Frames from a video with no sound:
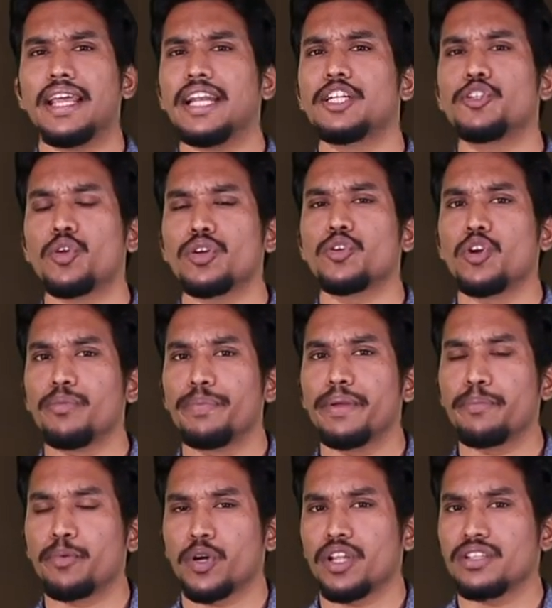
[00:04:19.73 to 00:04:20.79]
the electron could
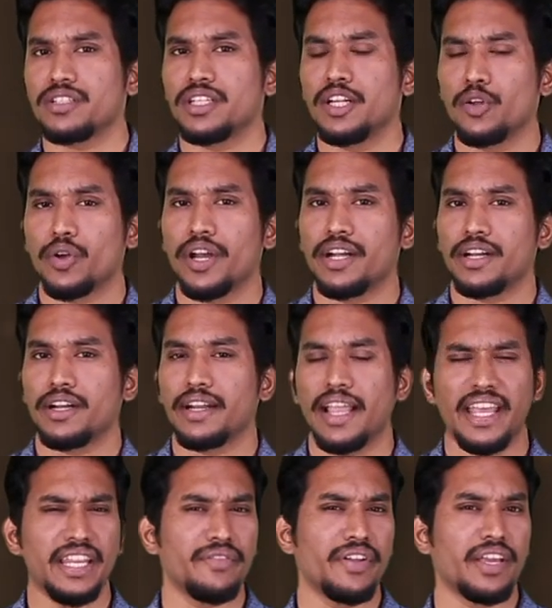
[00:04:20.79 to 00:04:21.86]
be potentially located
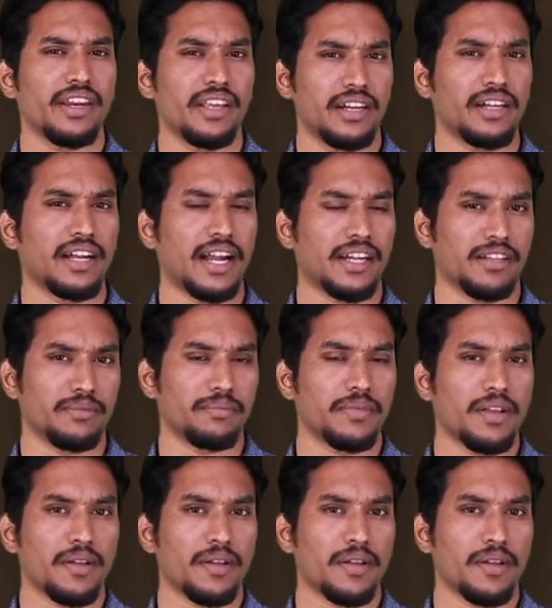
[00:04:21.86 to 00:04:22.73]
anywhere in an atom